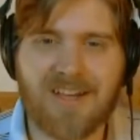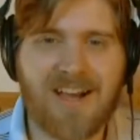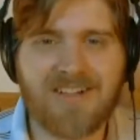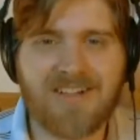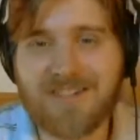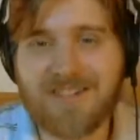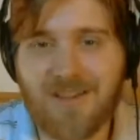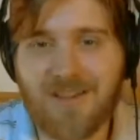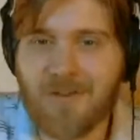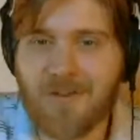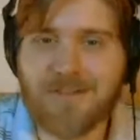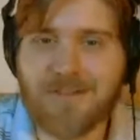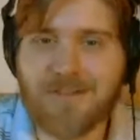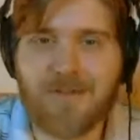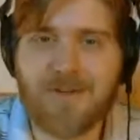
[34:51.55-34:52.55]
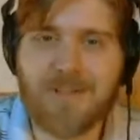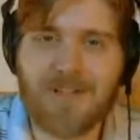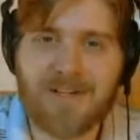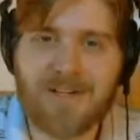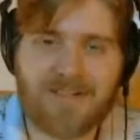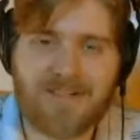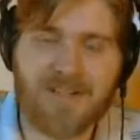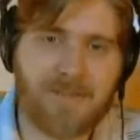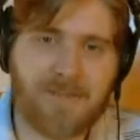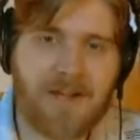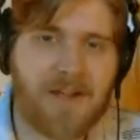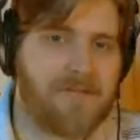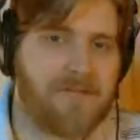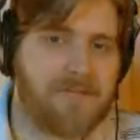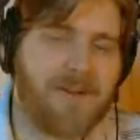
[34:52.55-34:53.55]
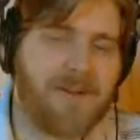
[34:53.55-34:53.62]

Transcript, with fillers: I just love all the storylines that come out of them.